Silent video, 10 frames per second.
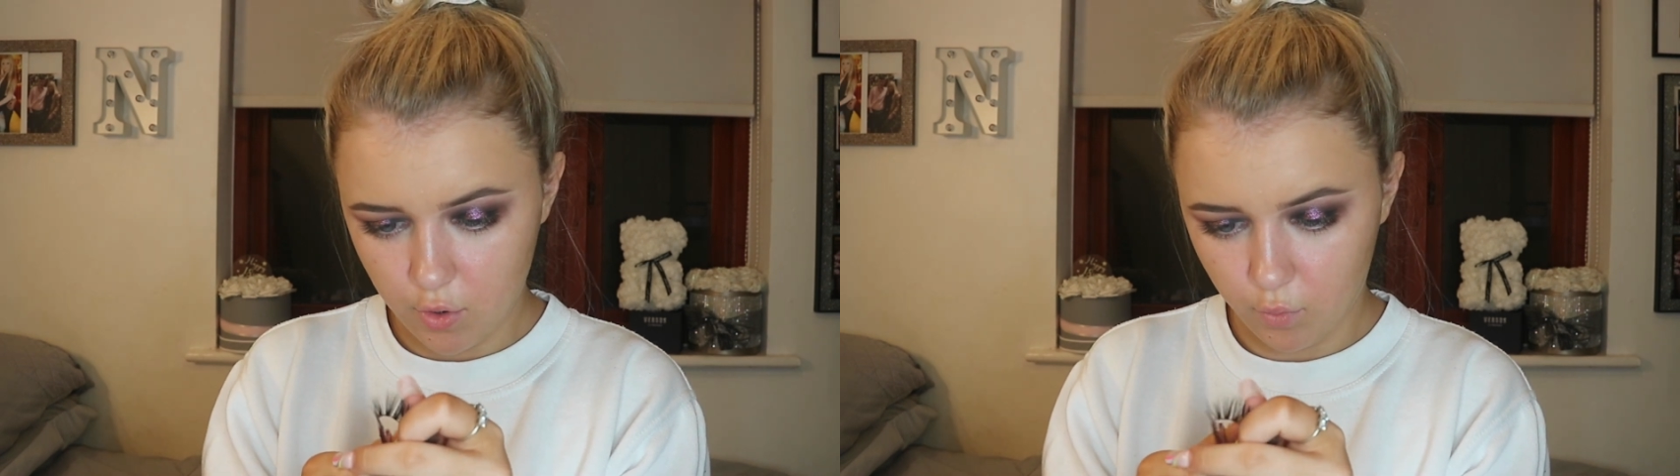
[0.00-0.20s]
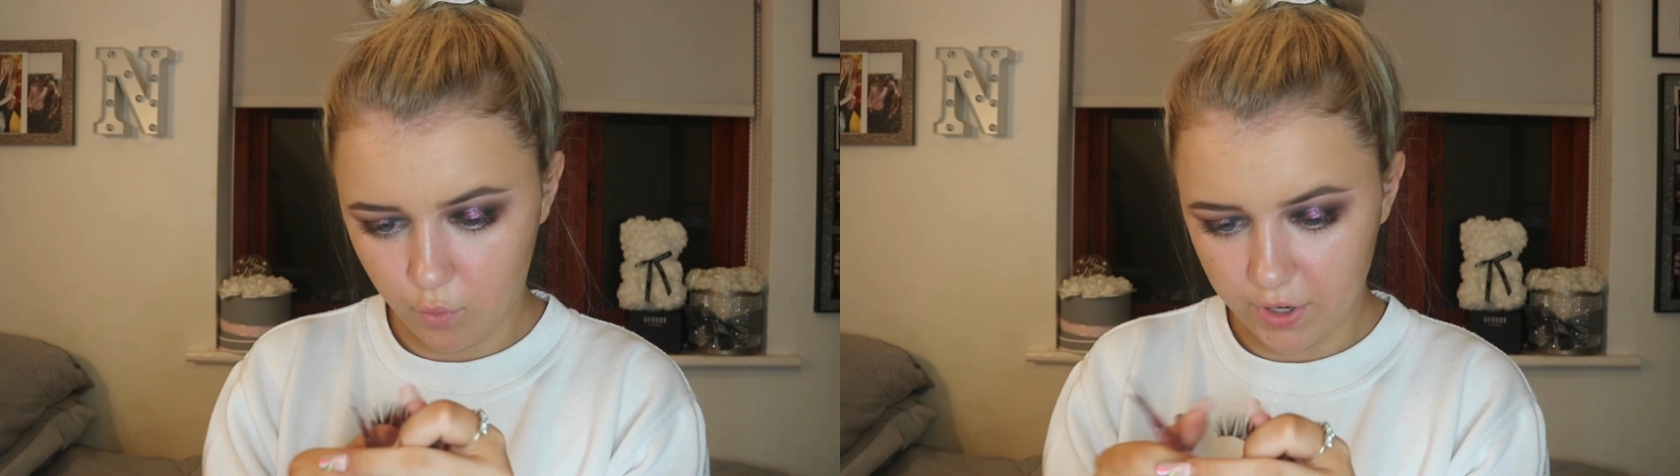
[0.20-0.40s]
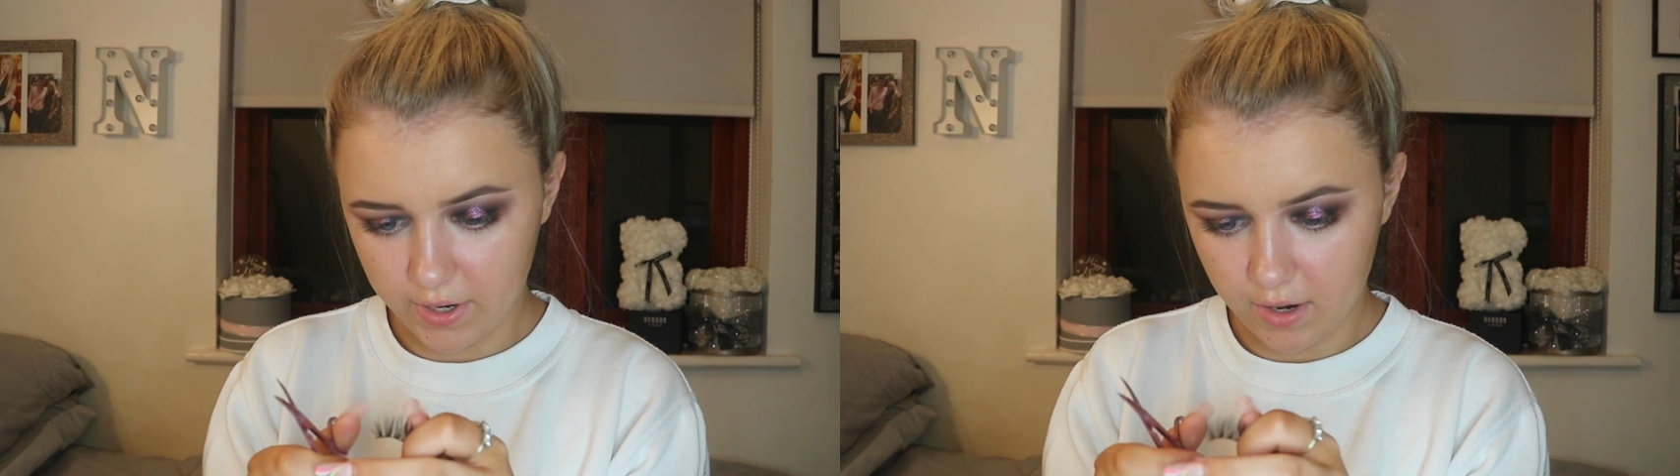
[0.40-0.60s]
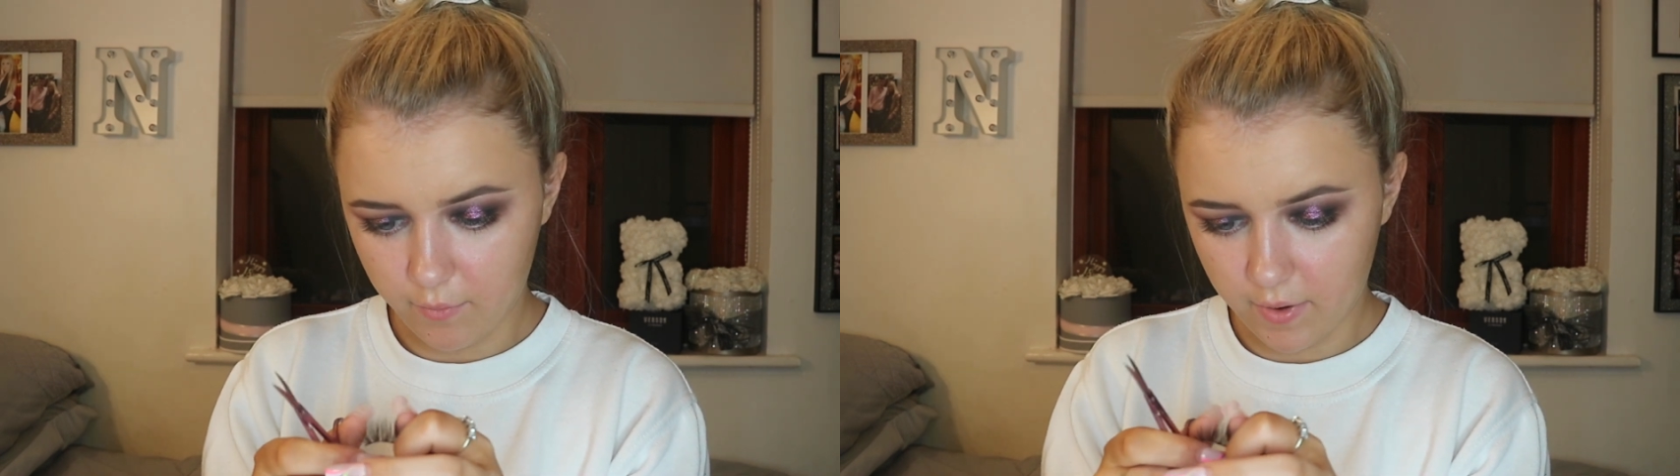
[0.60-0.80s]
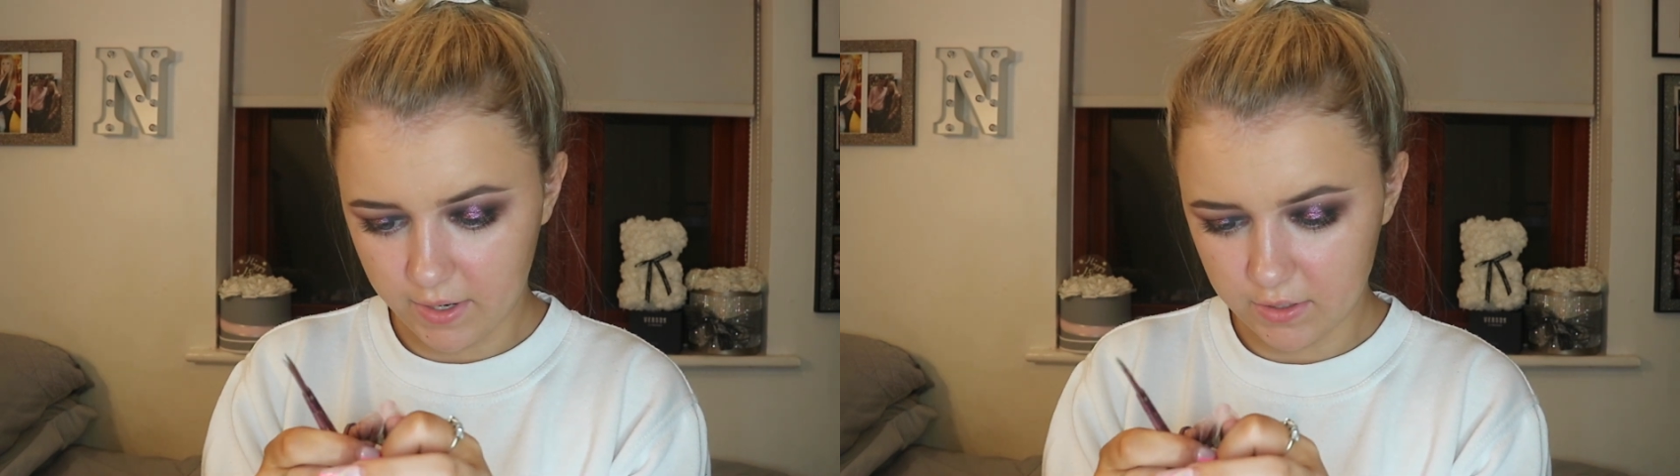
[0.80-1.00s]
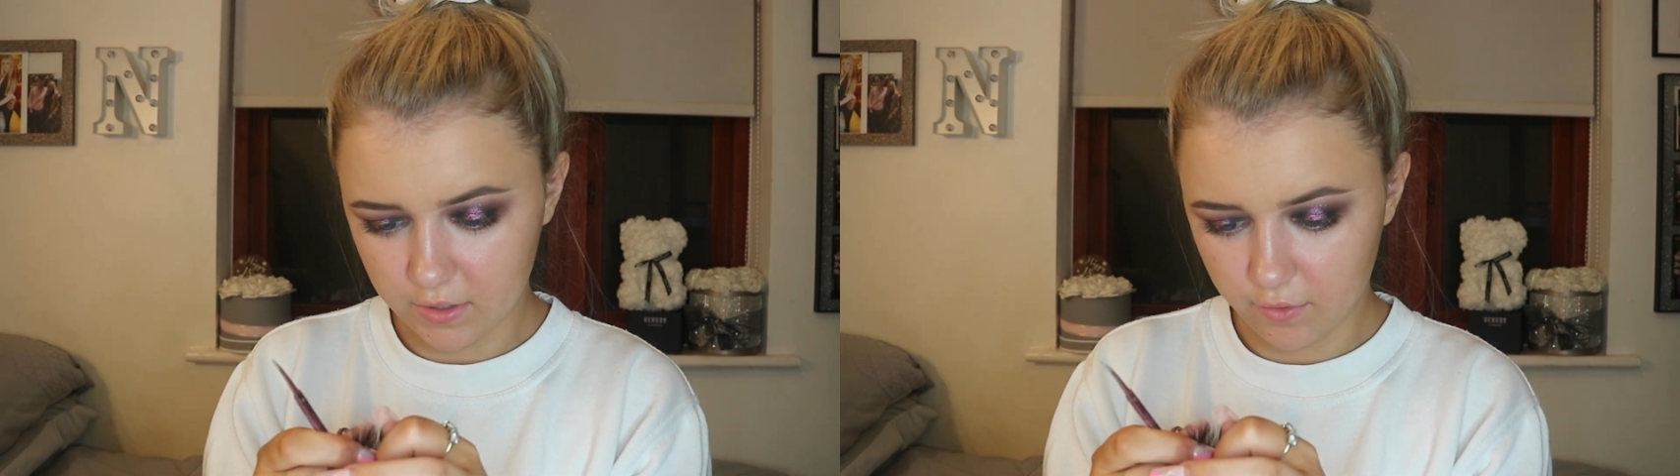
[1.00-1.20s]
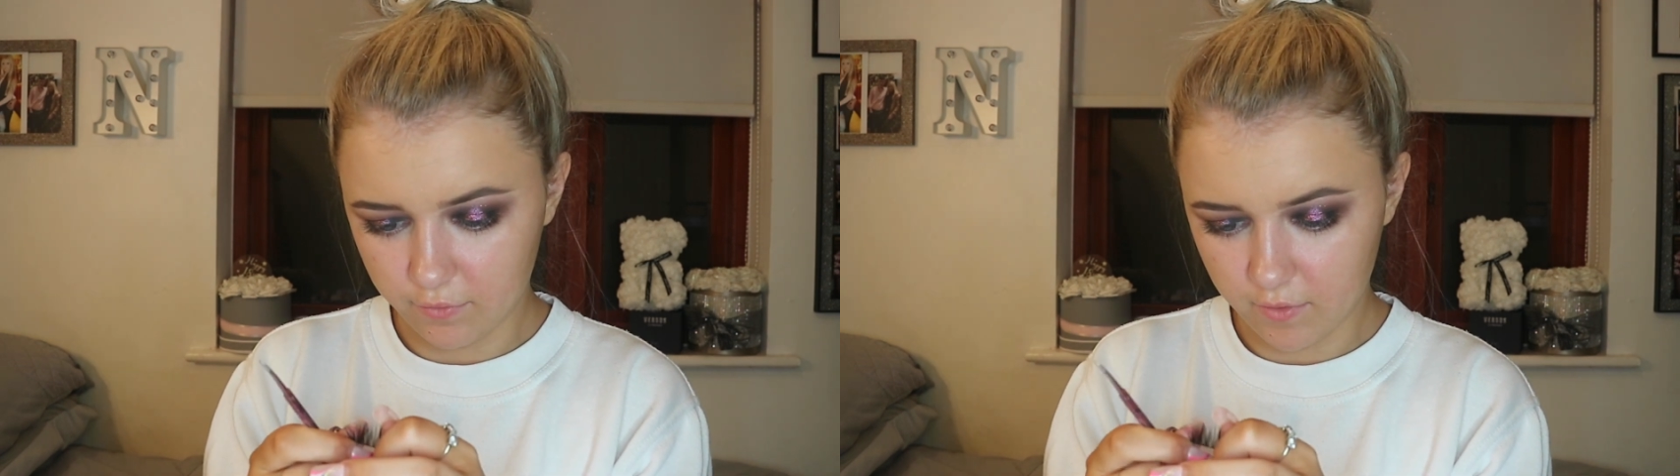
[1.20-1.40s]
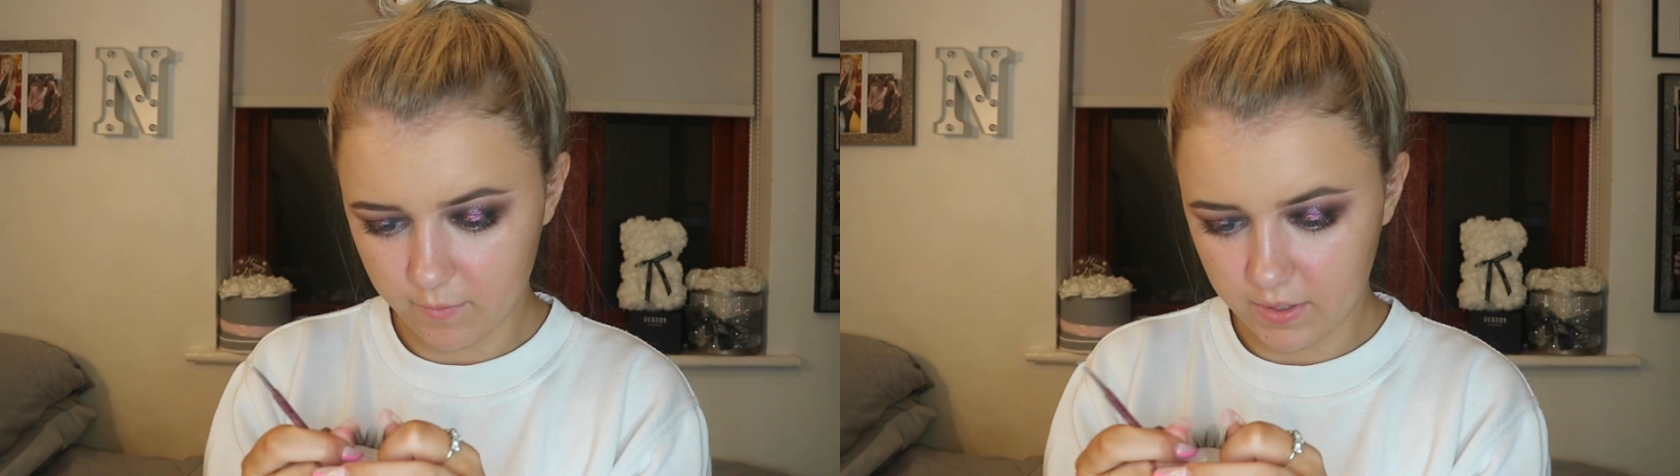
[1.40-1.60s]
work out where I need to go
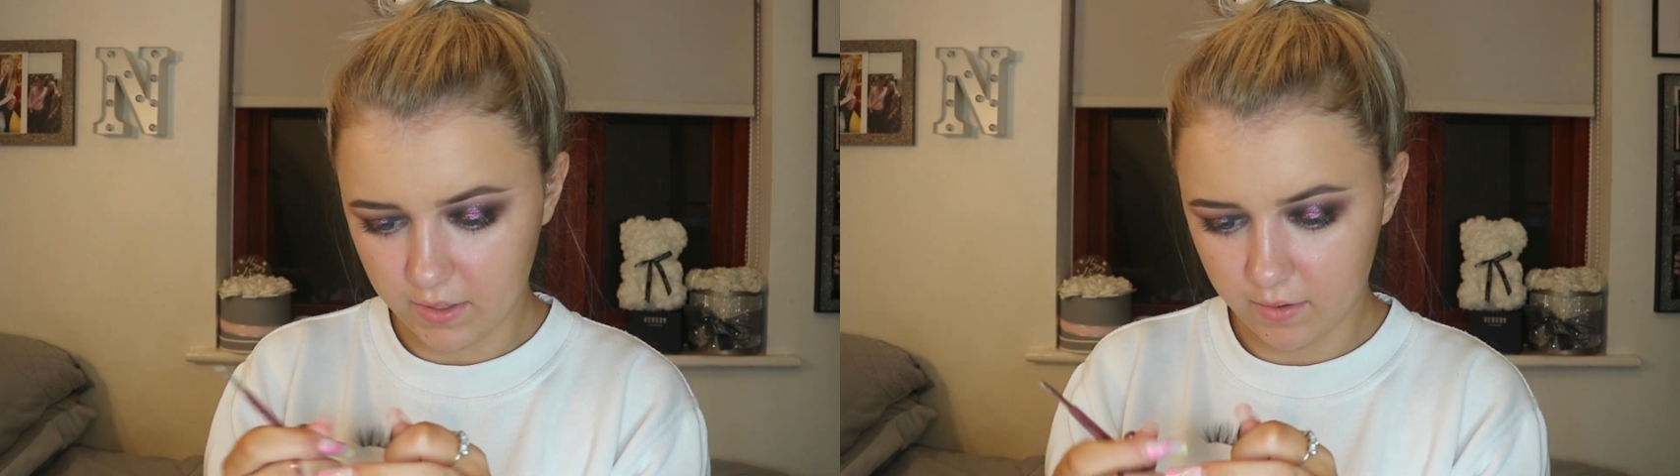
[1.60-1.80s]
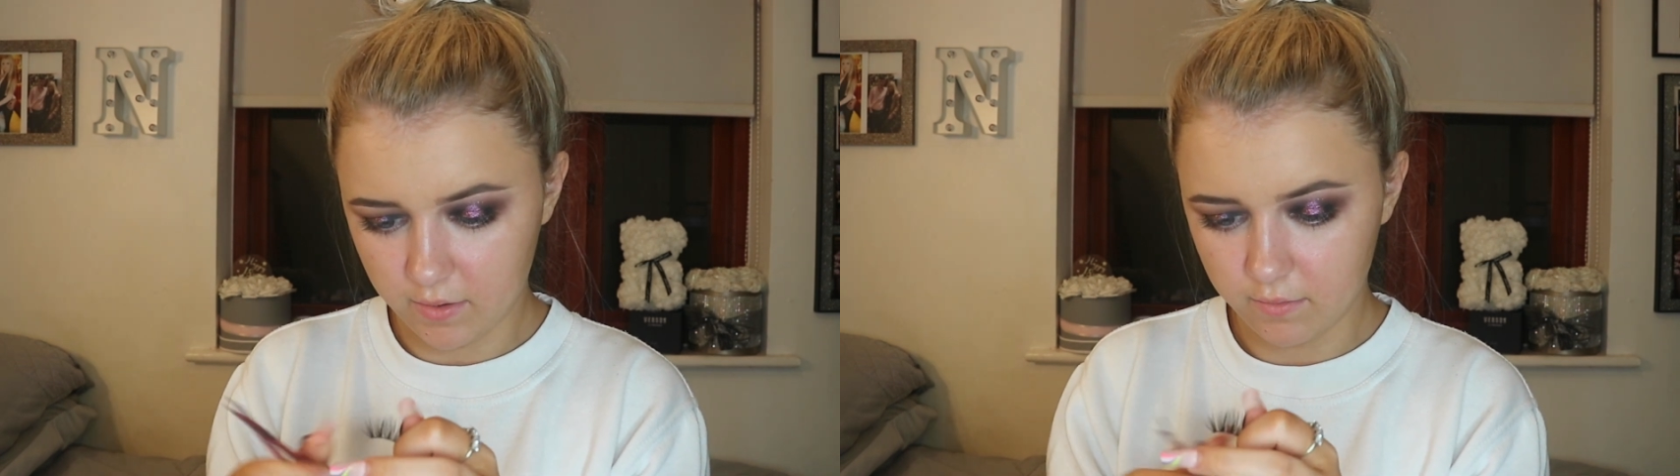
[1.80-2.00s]
from here.